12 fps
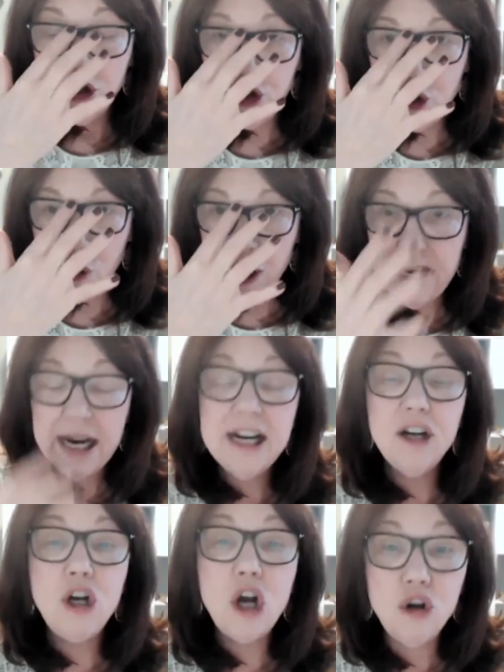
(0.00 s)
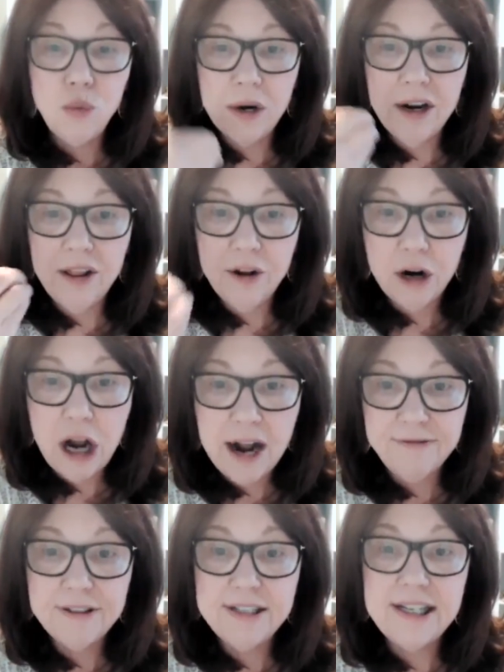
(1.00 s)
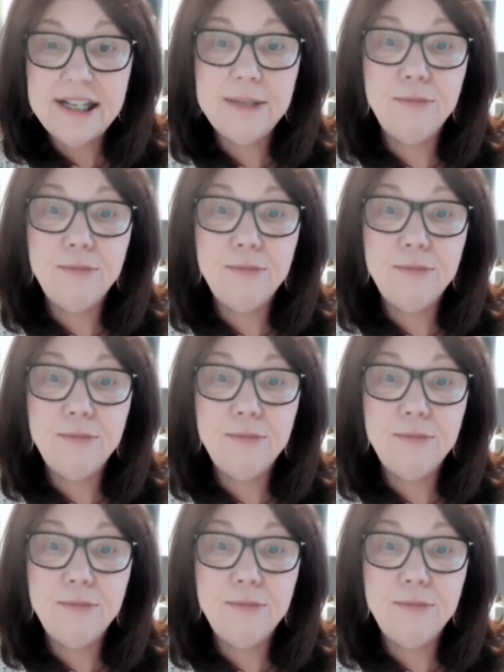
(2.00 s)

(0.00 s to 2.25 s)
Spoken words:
Join it, go to one of their conferences,